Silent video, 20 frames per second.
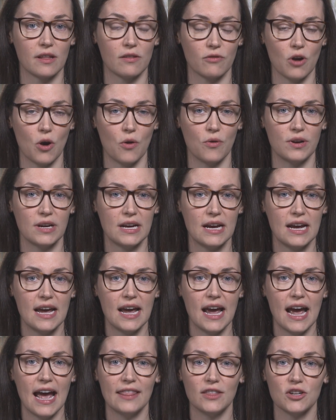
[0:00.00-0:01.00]
throat,
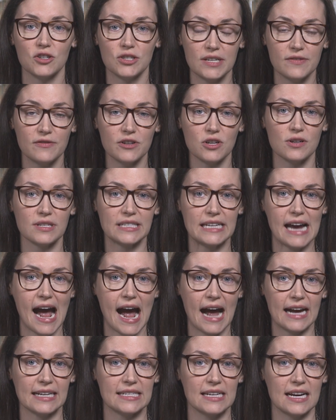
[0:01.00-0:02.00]
and they're difficult to
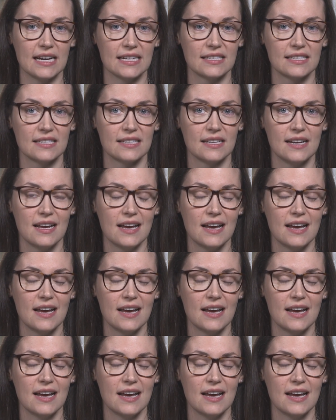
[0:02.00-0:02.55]
access.